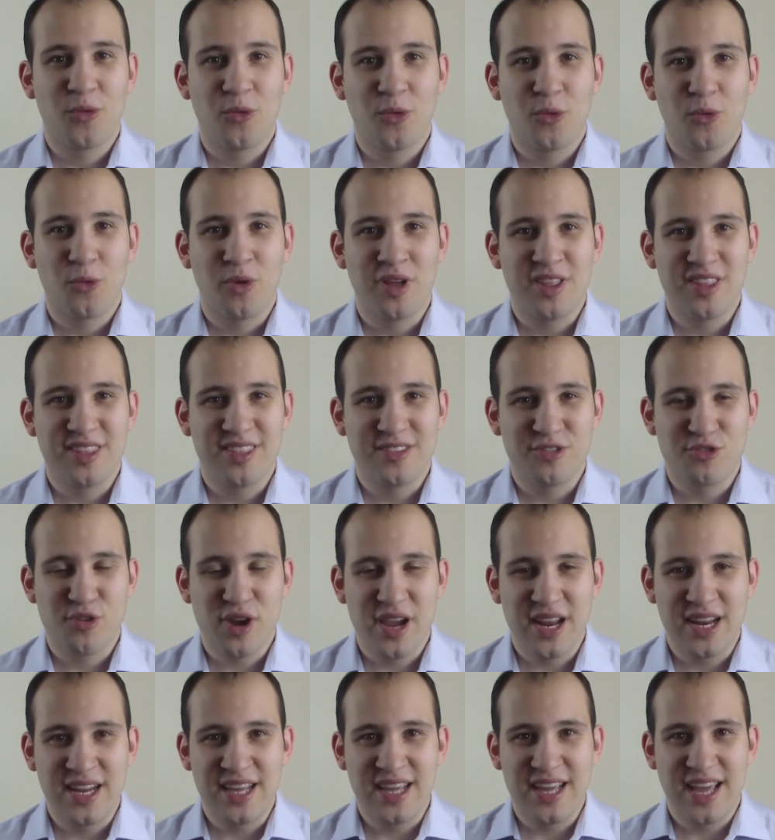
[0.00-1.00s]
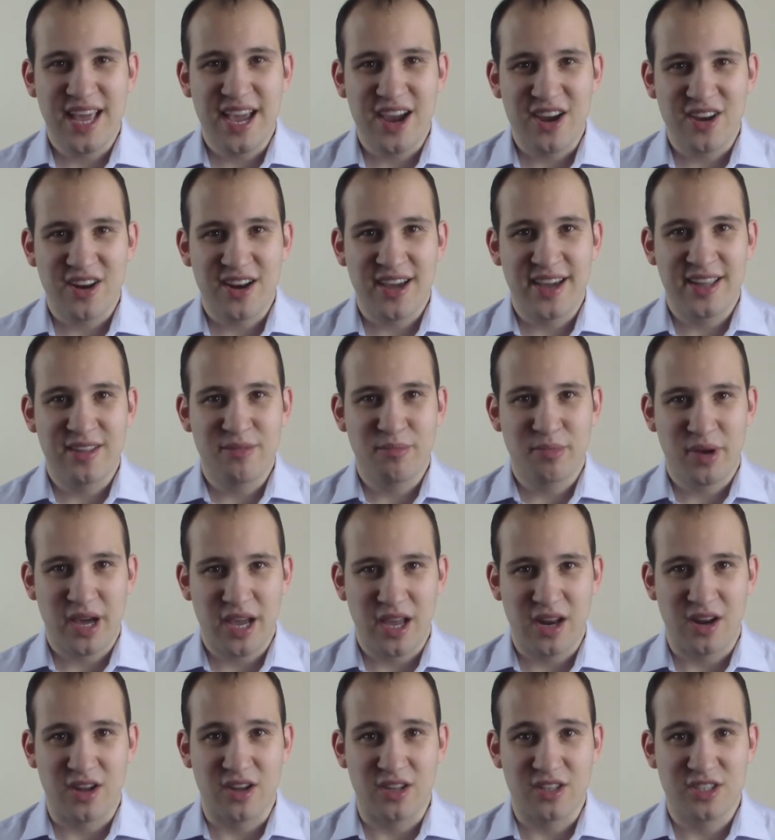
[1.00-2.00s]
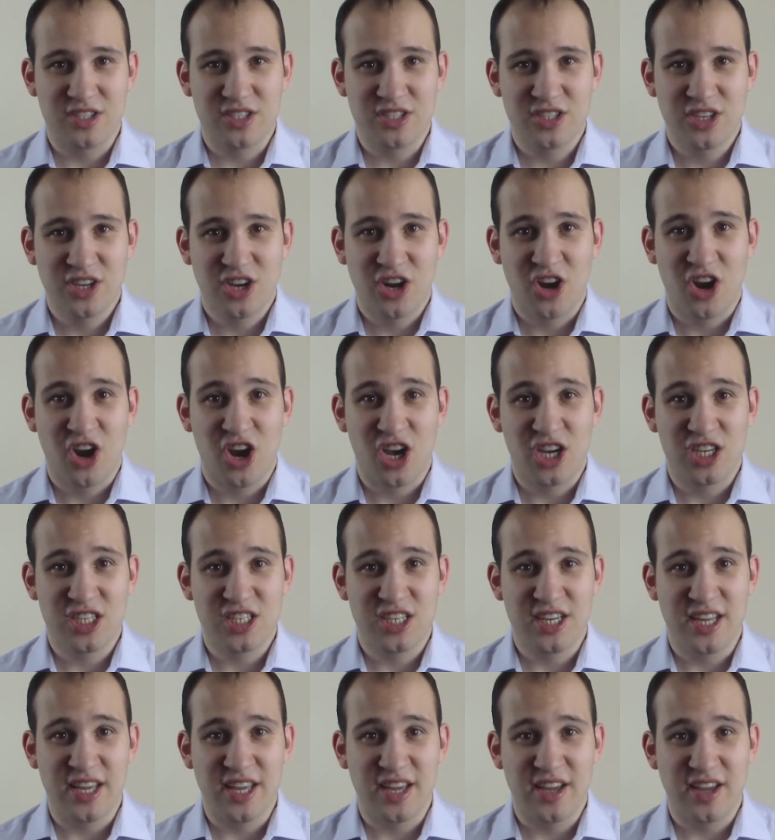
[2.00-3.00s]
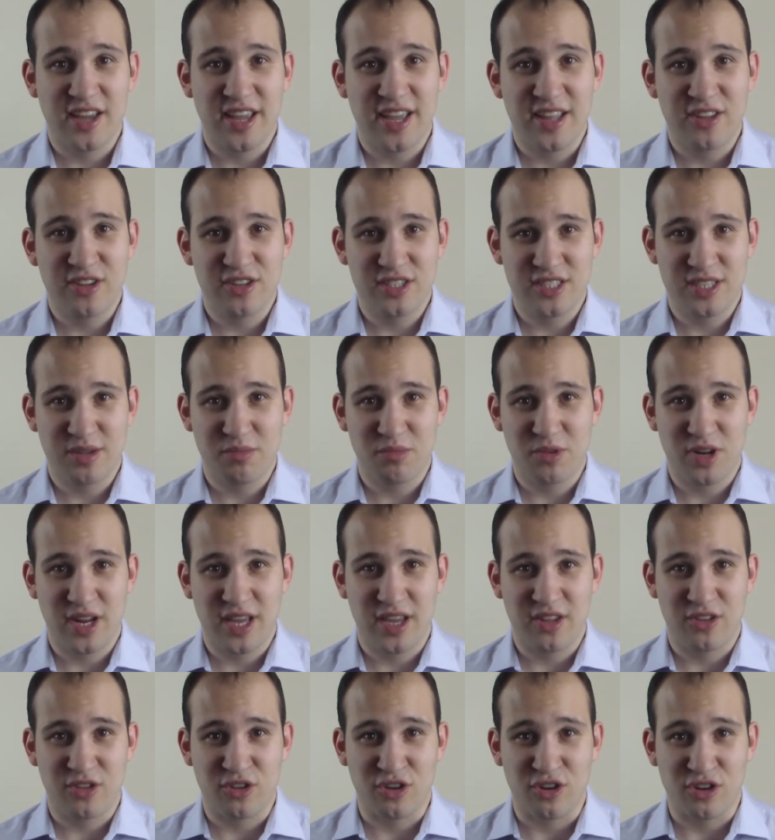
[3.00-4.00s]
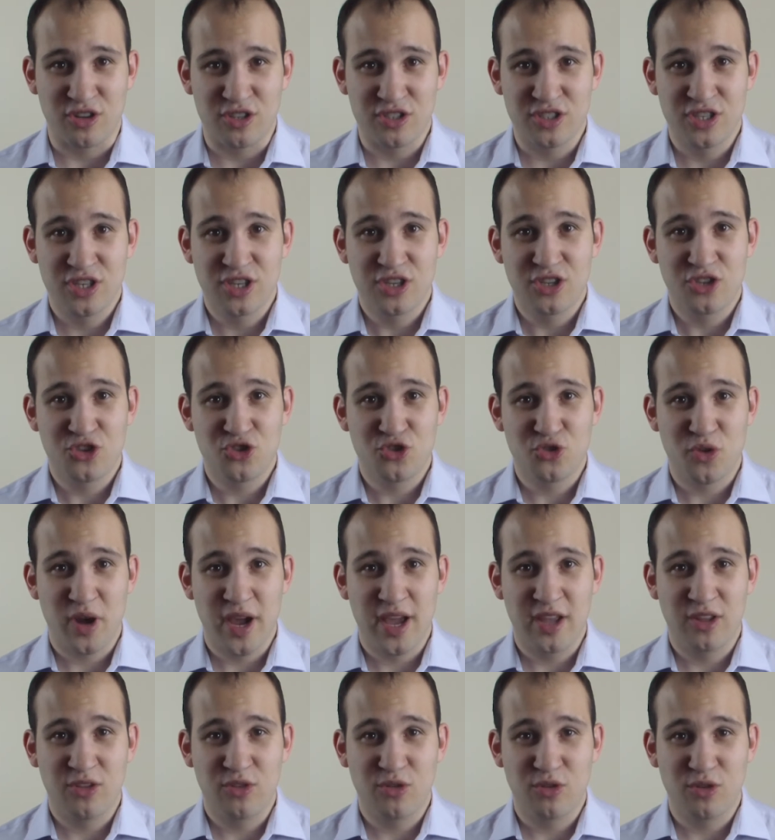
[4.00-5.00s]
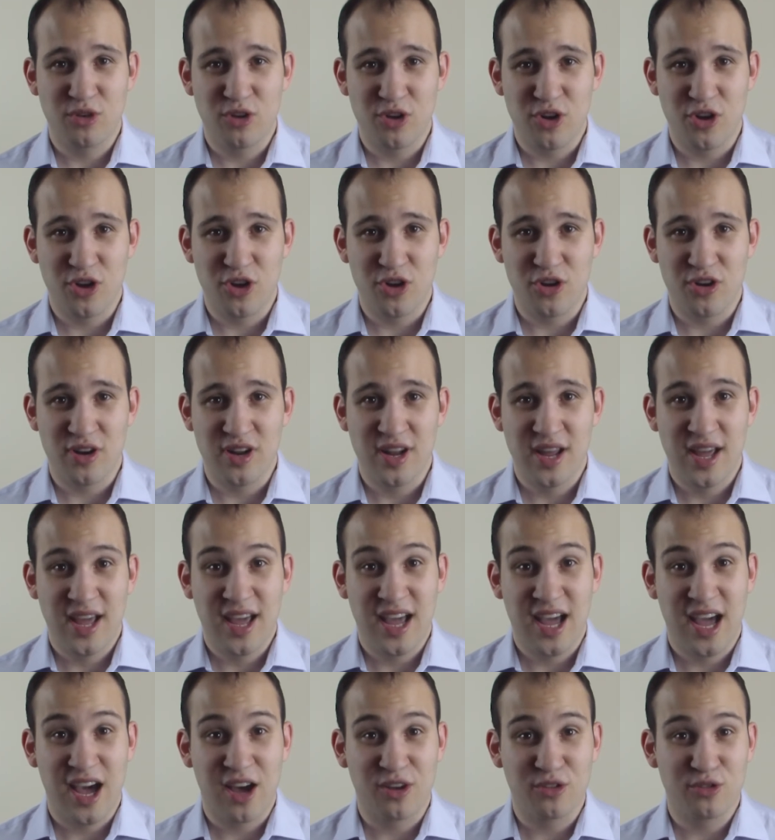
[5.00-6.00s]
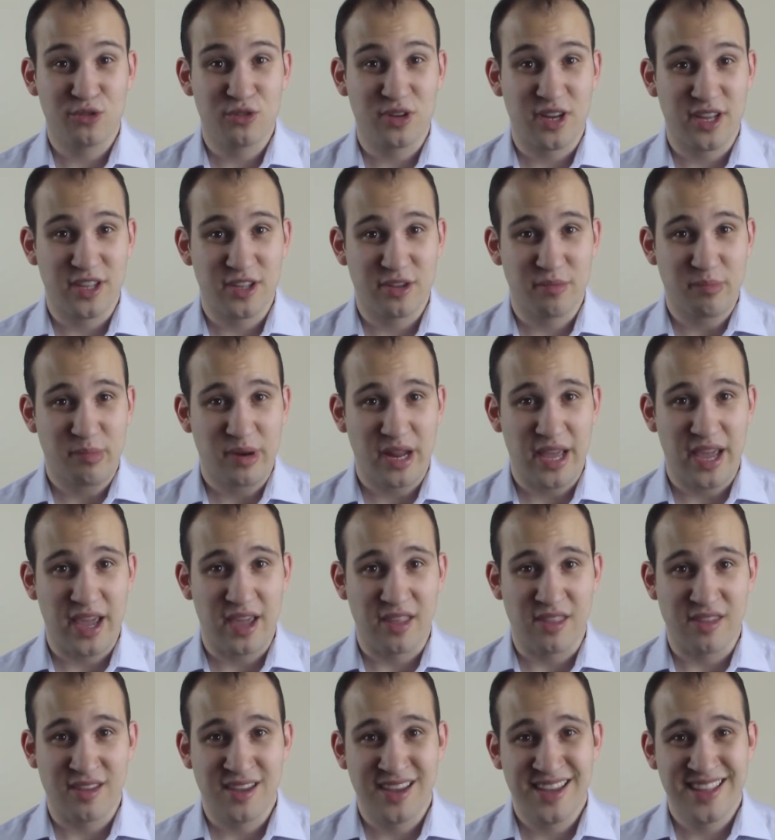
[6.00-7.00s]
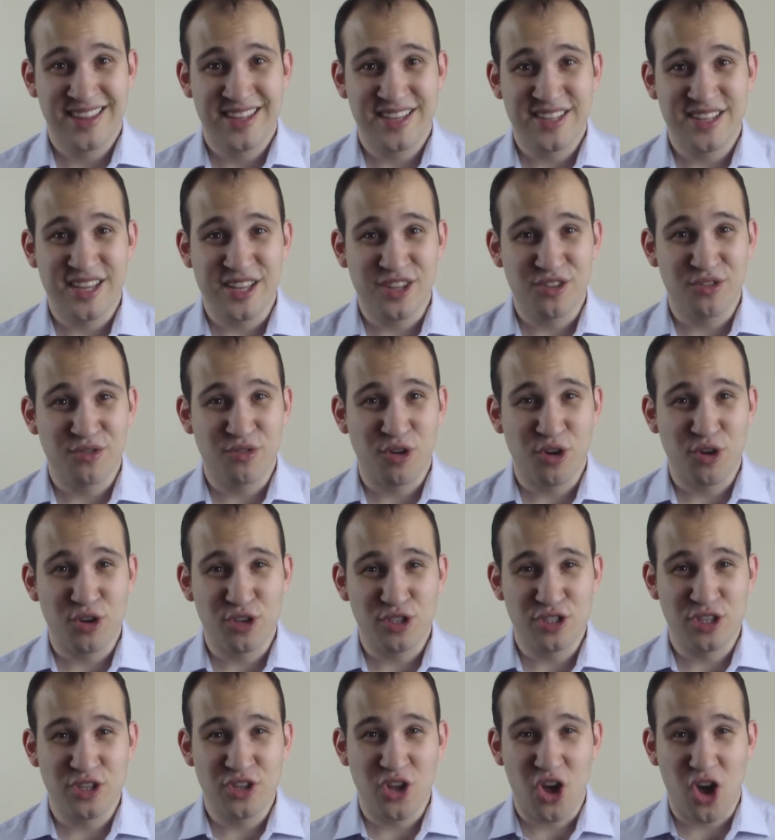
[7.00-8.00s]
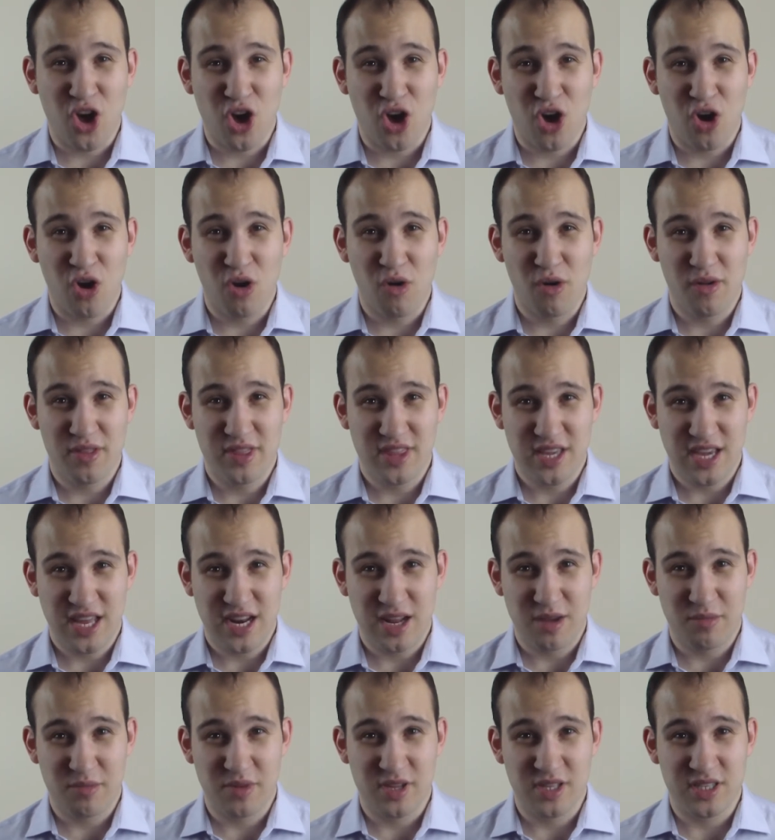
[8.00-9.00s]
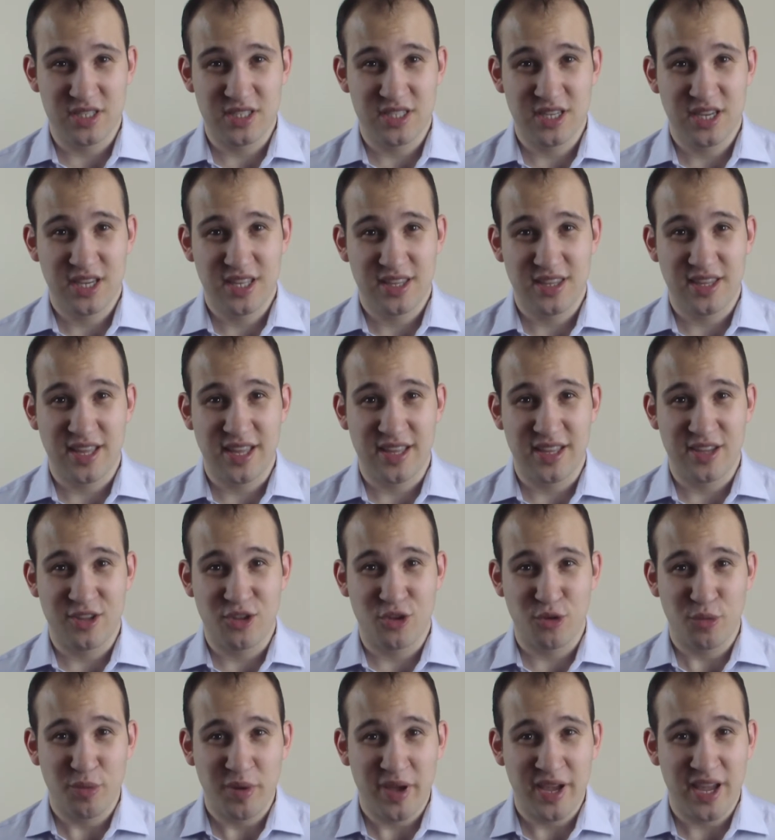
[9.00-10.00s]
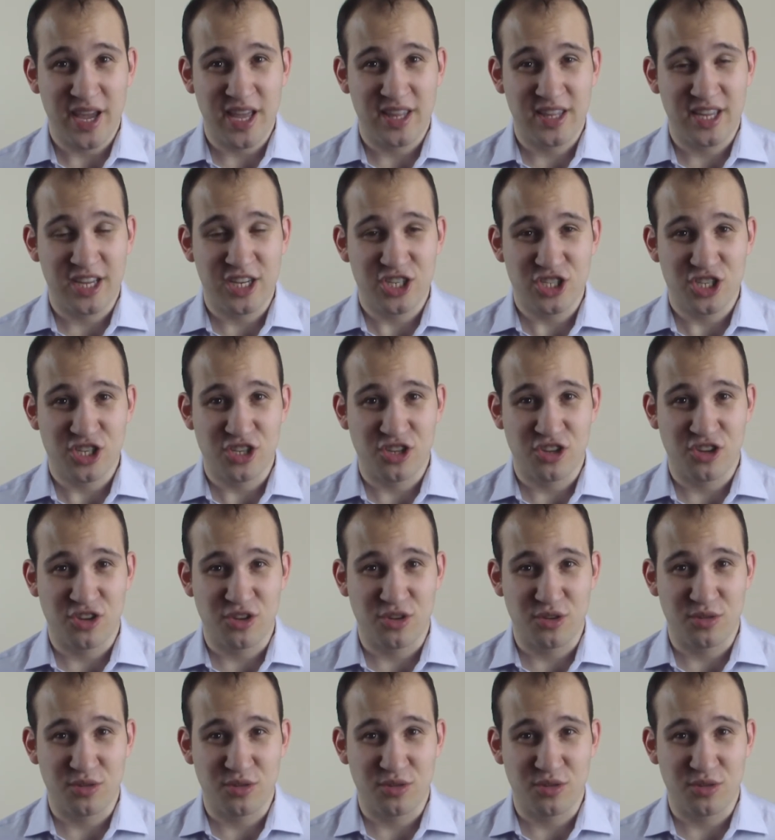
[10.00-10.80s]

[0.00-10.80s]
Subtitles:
When trainee airline pilots are actually in the simulators trying to learn how to land a plane, they tend to focus on all the elements they need to pay attention to.